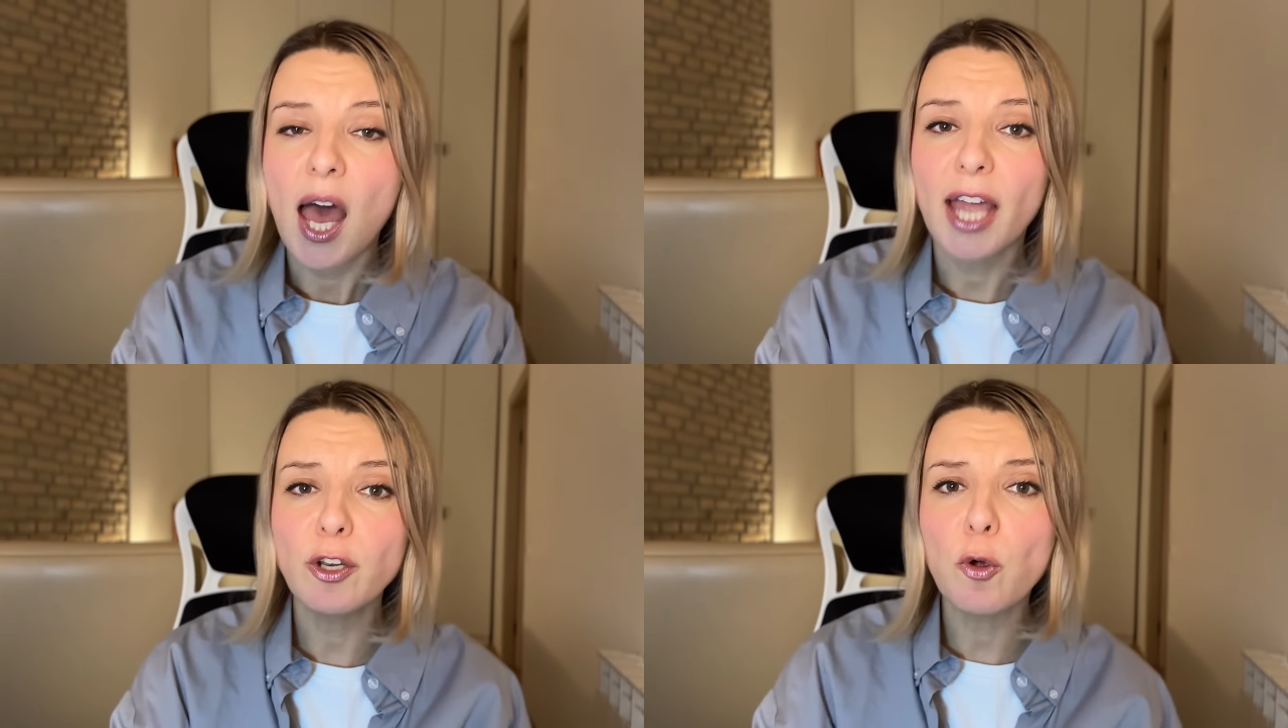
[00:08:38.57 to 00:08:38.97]

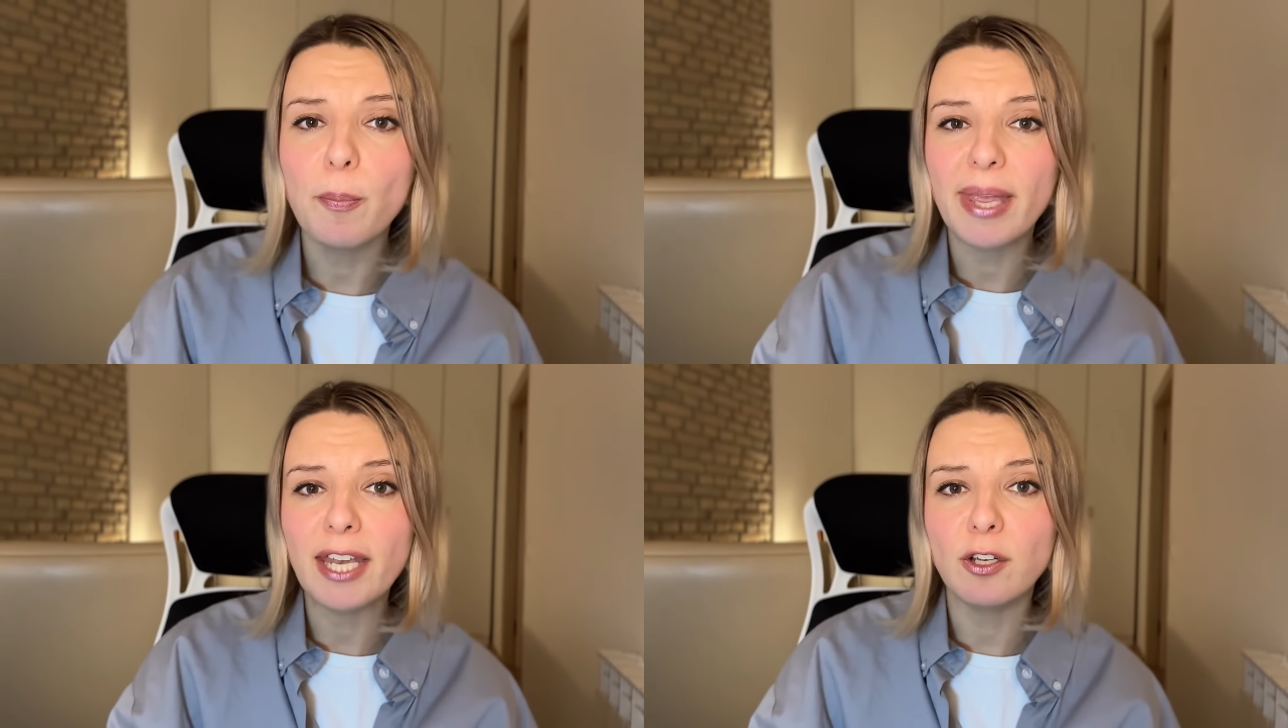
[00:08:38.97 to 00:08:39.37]
I know
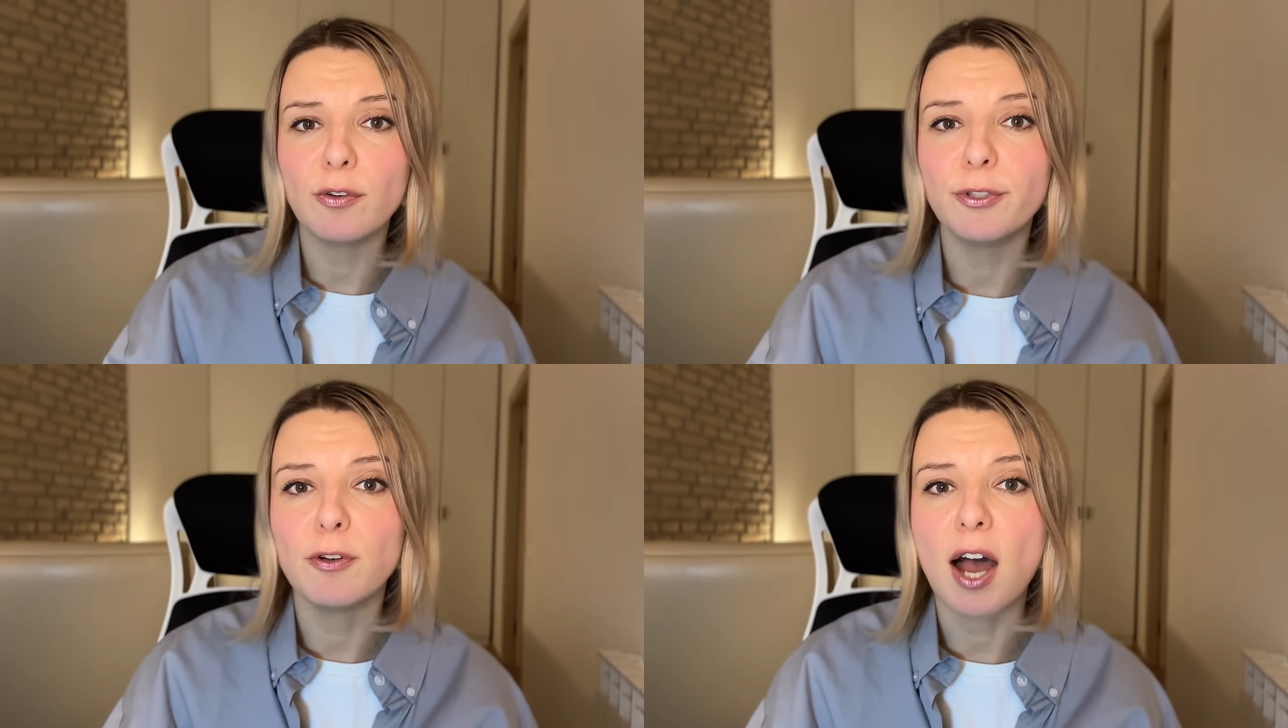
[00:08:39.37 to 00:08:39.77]
many
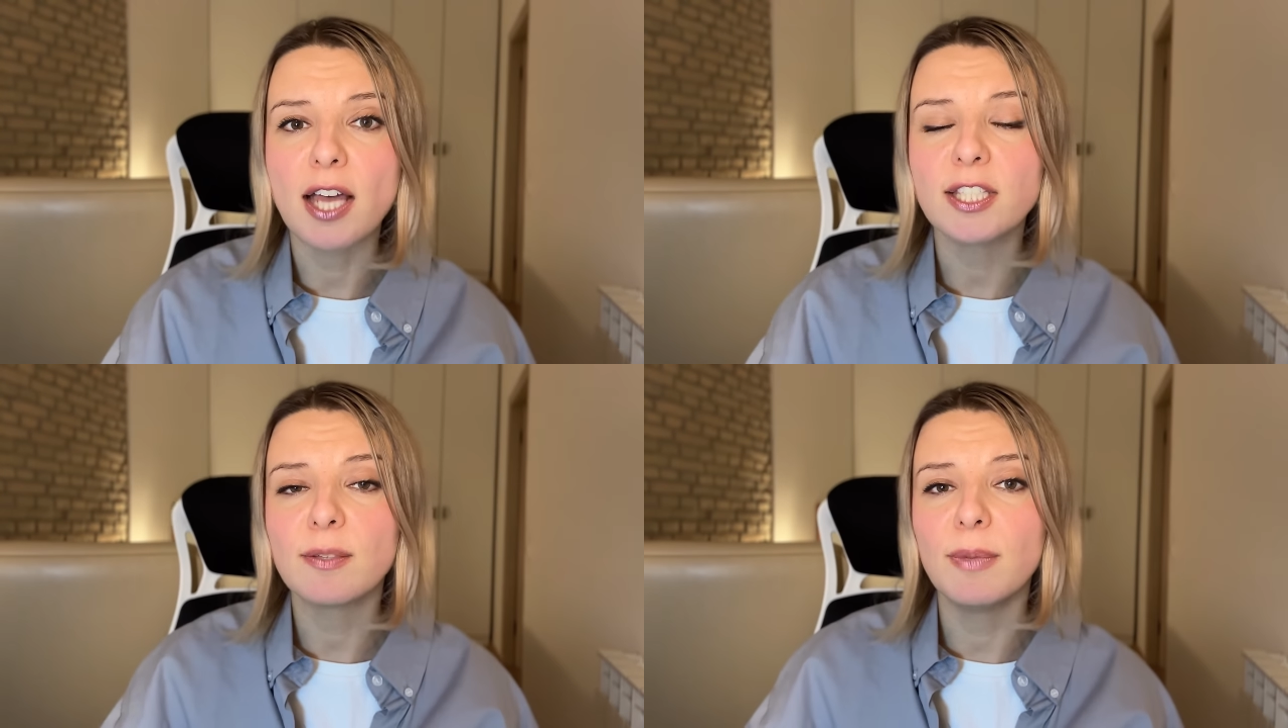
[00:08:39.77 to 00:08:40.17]
of you
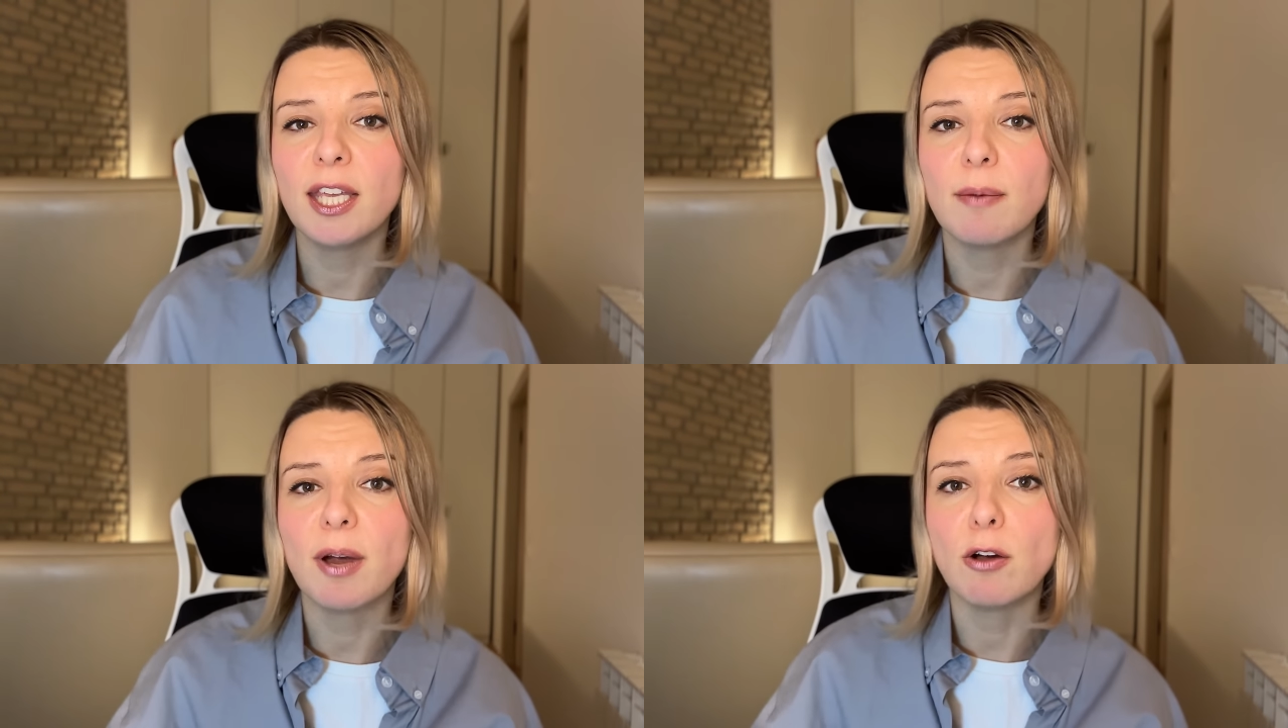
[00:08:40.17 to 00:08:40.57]
ask
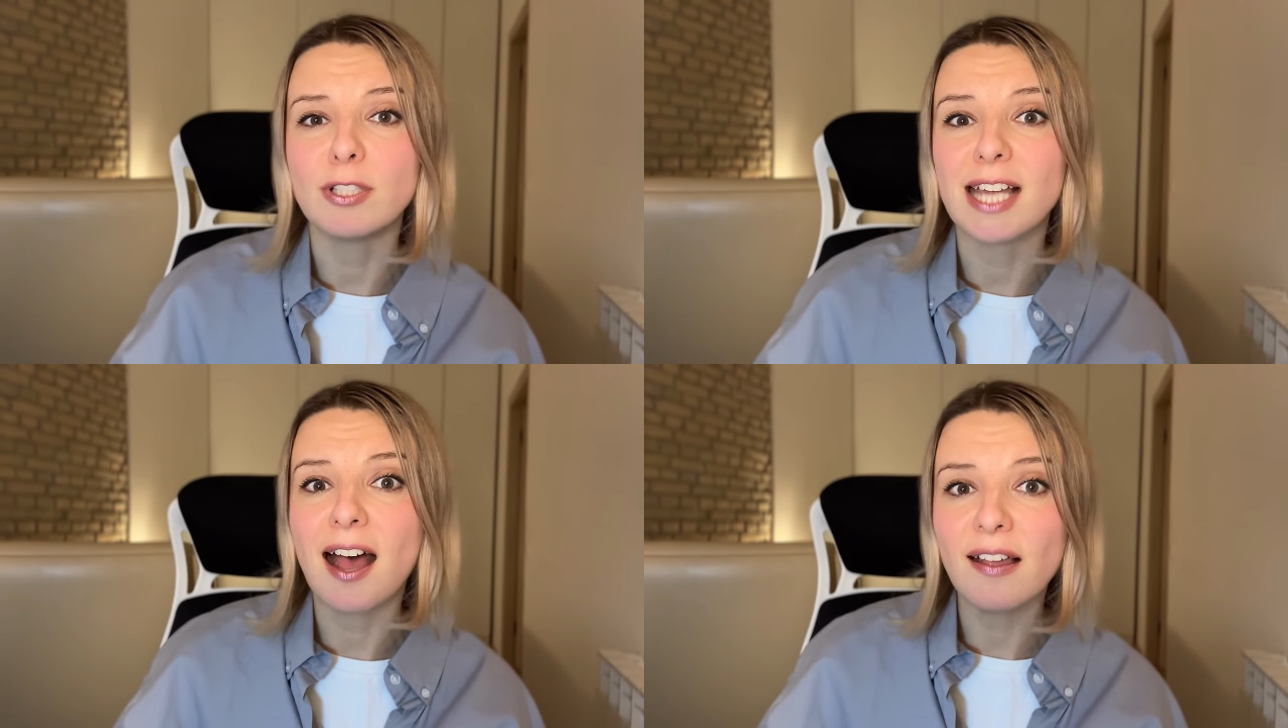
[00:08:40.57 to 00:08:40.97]
me
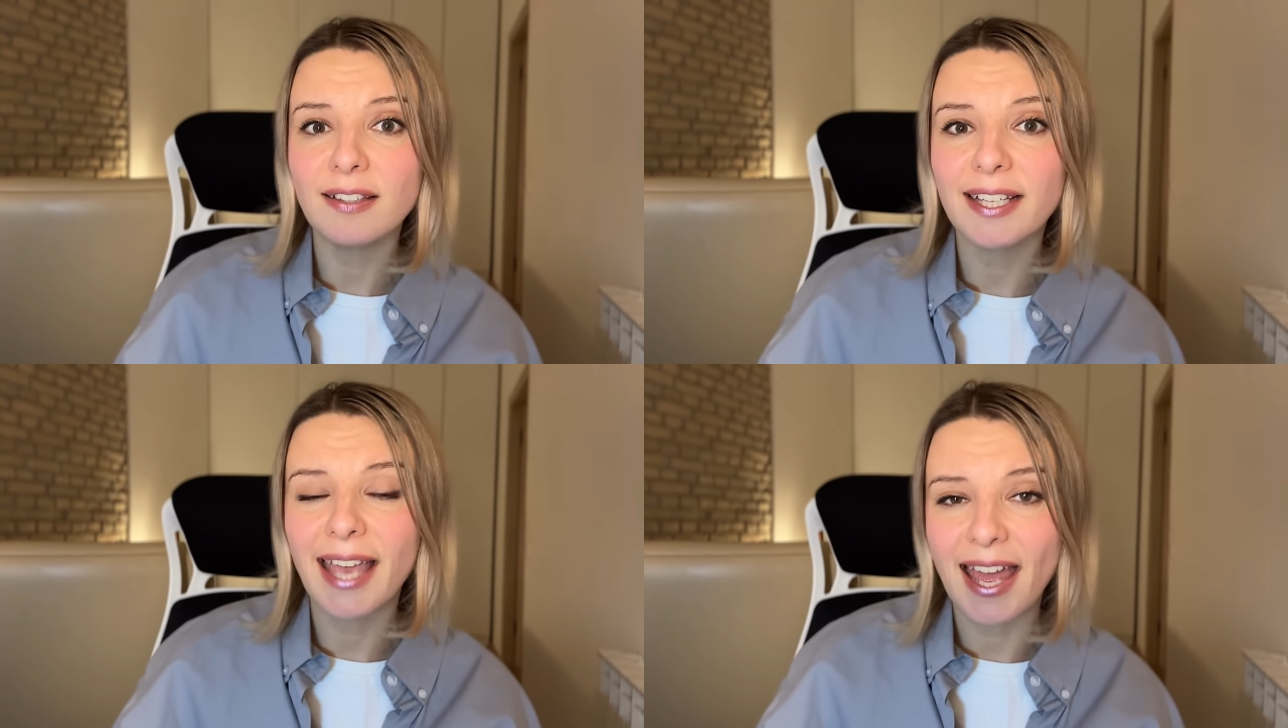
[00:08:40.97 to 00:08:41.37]
about
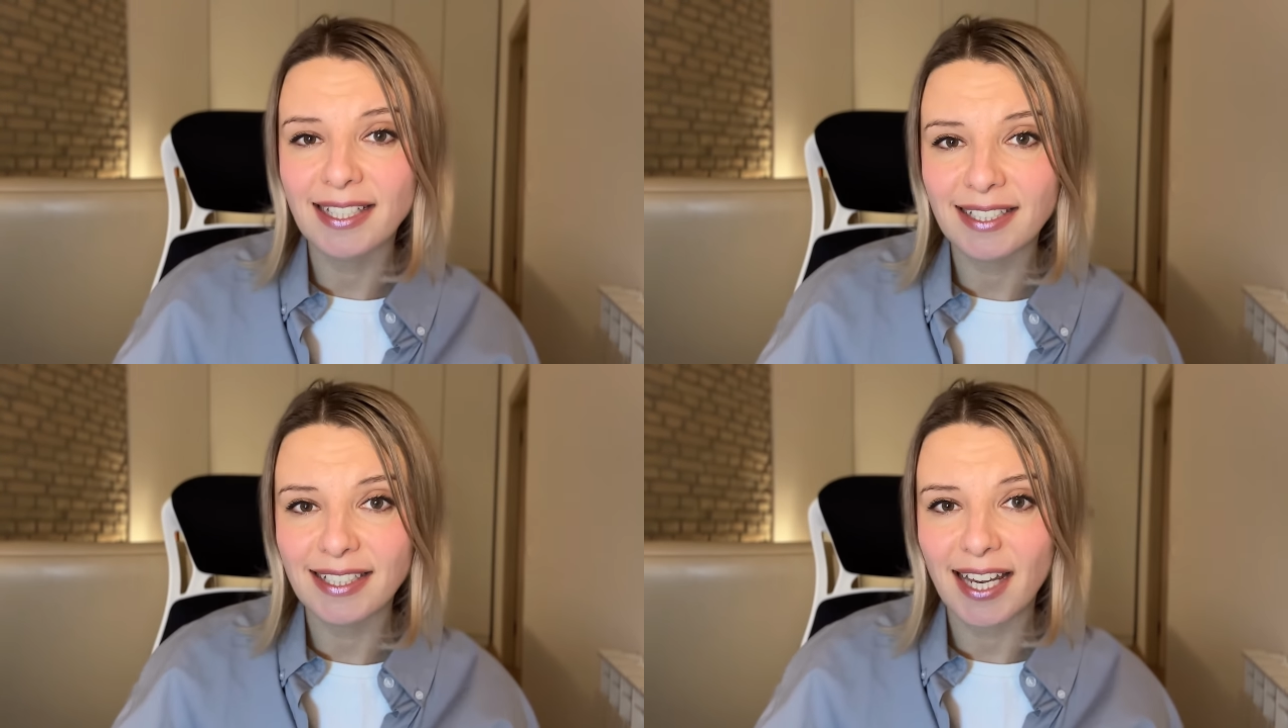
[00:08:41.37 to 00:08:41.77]
other
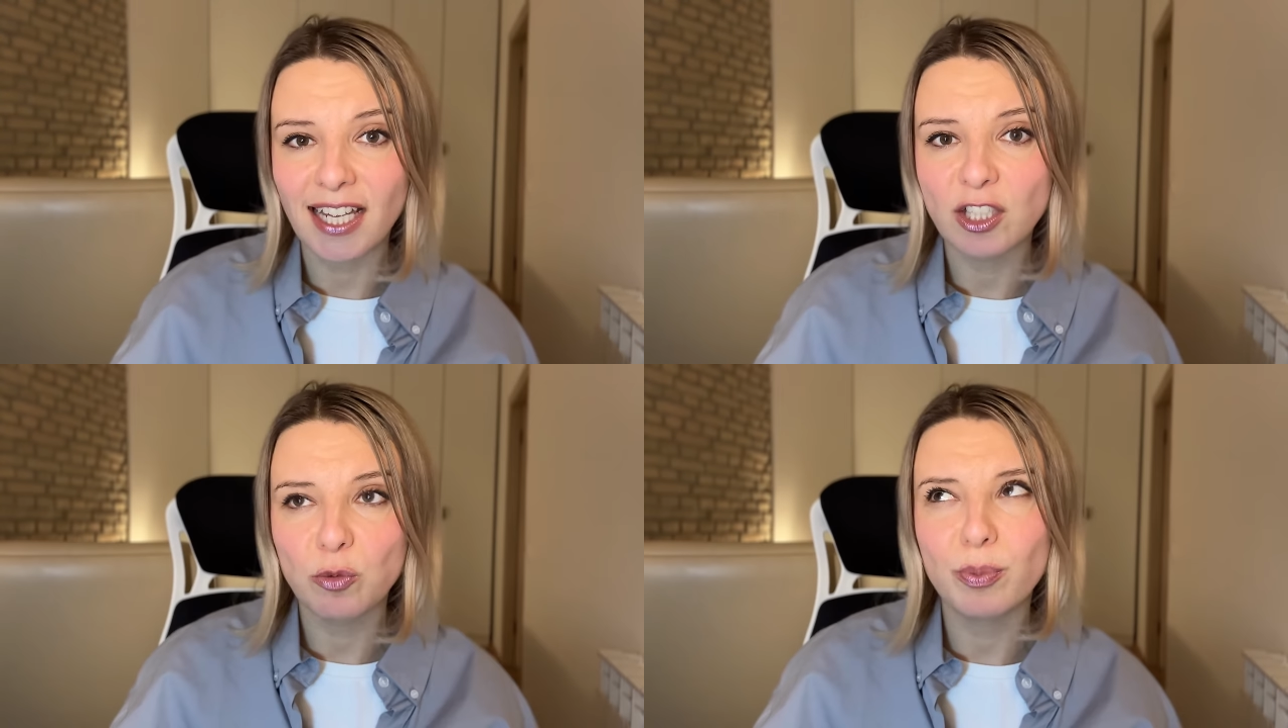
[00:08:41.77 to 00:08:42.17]
candidates,